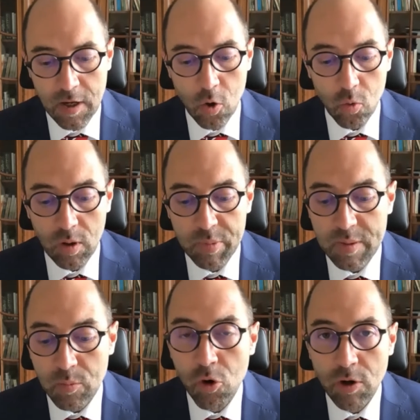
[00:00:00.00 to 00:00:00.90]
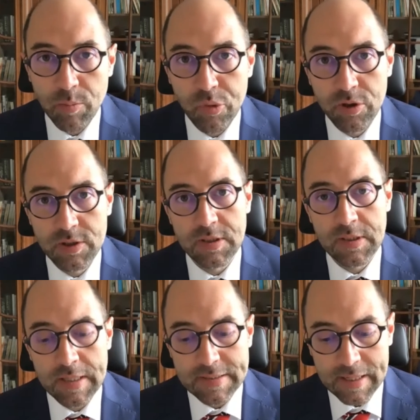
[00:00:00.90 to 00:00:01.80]
will be more important
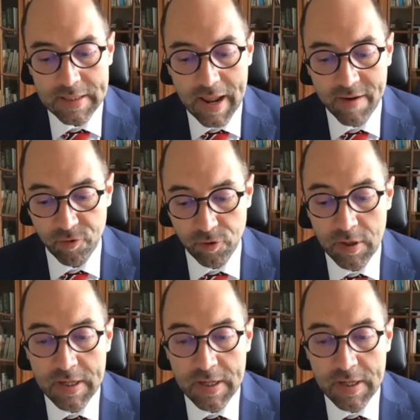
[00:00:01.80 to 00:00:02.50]
than ever